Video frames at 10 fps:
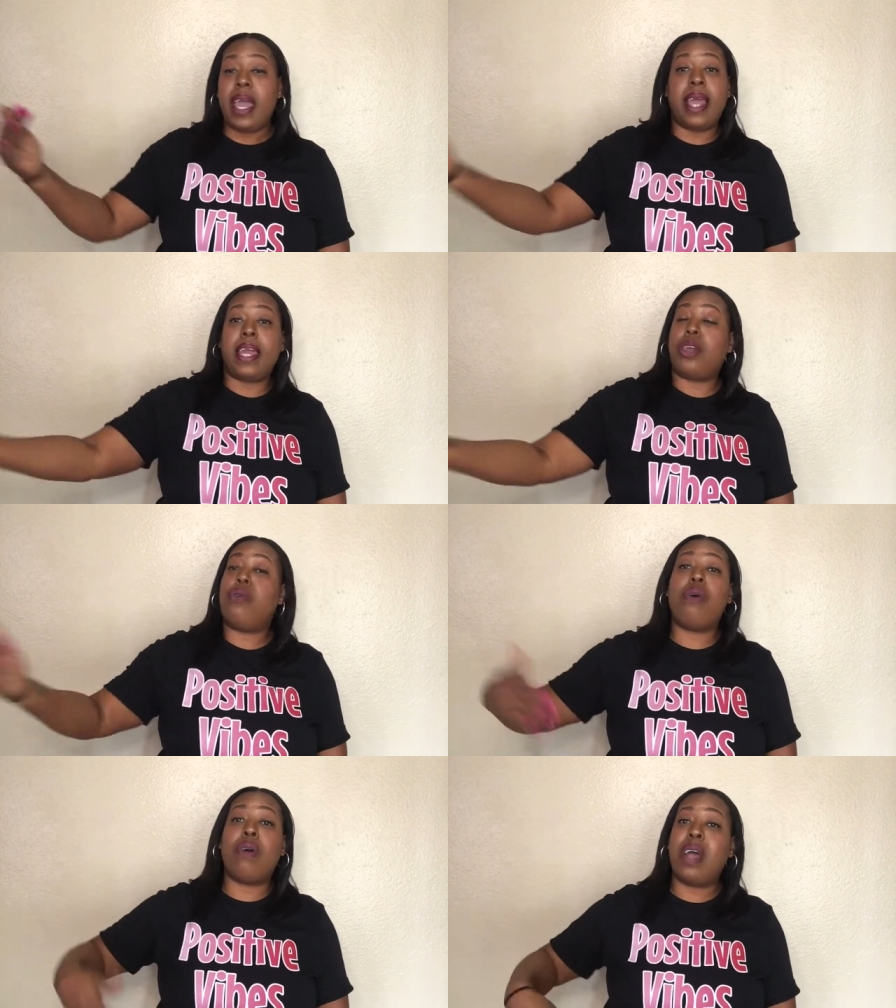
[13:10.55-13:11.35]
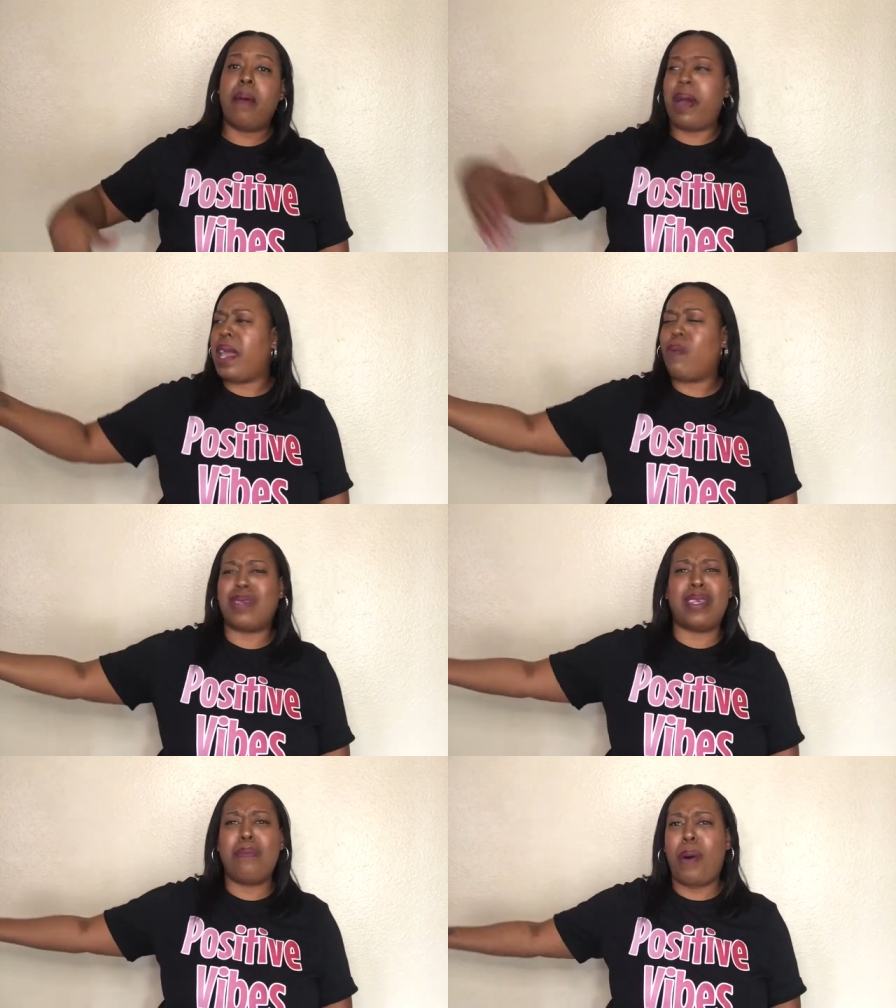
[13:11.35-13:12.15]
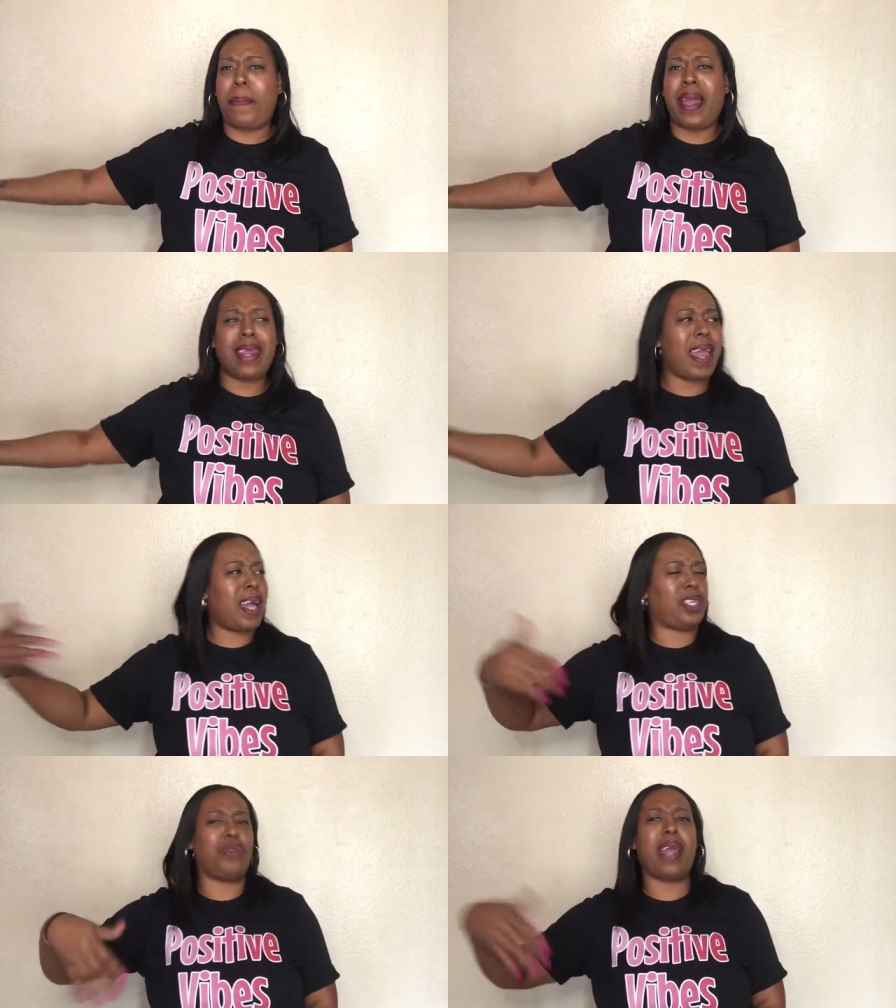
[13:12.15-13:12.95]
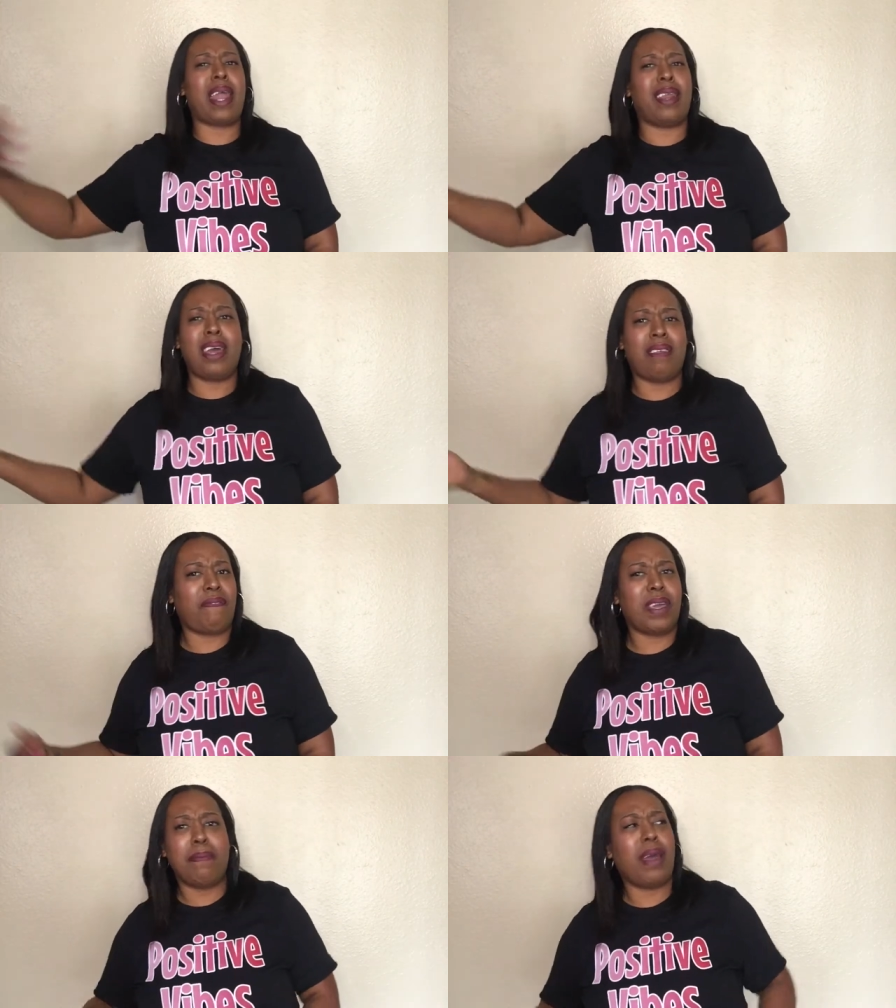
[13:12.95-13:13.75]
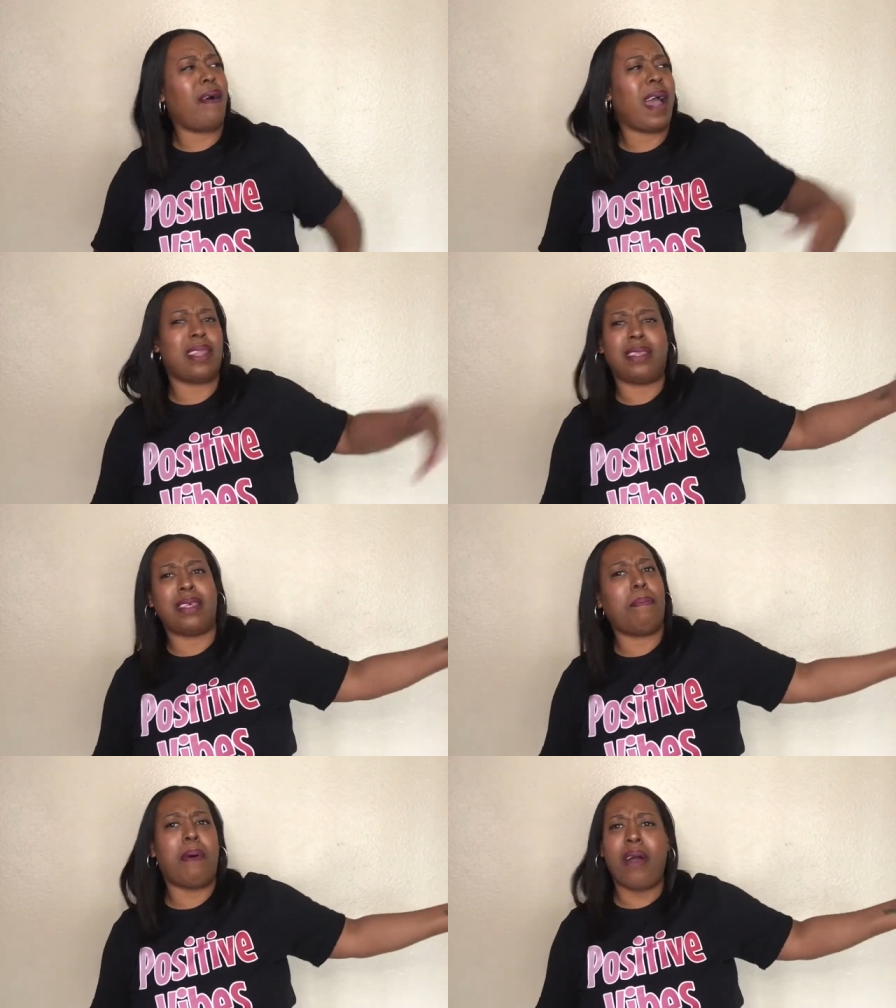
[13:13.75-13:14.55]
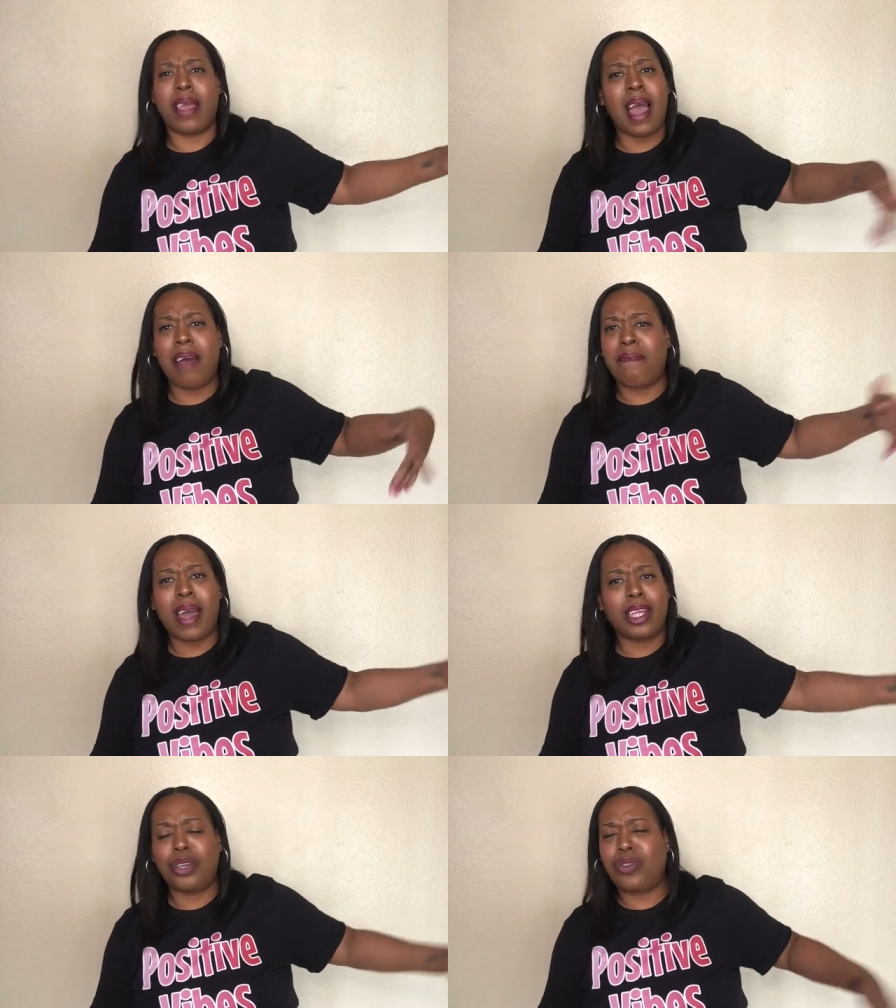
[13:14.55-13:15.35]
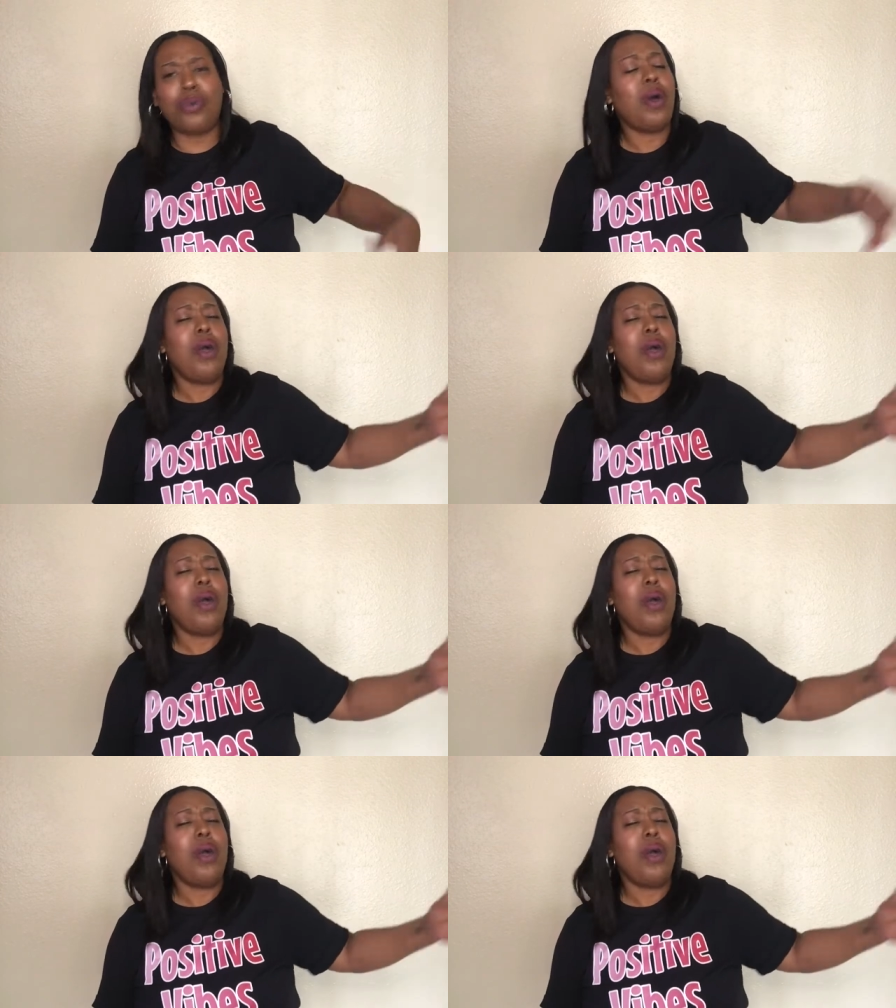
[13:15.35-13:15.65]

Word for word: And then you gonna come out here with some old petty ass. You got another female at some party I invited you to.